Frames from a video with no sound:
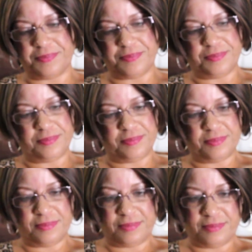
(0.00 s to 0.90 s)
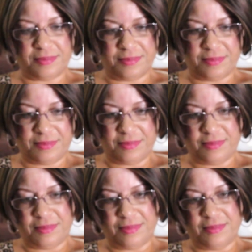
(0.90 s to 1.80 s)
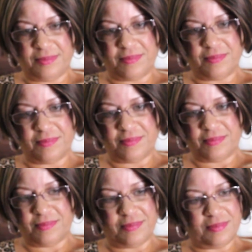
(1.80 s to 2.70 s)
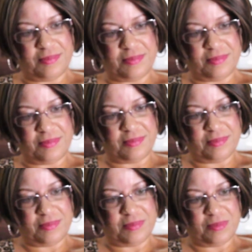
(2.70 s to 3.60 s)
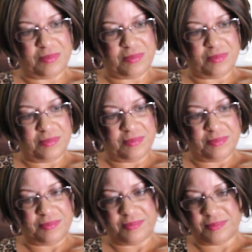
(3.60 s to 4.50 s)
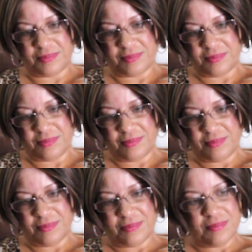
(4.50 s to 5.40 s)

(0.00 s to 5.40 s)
(no one is talking)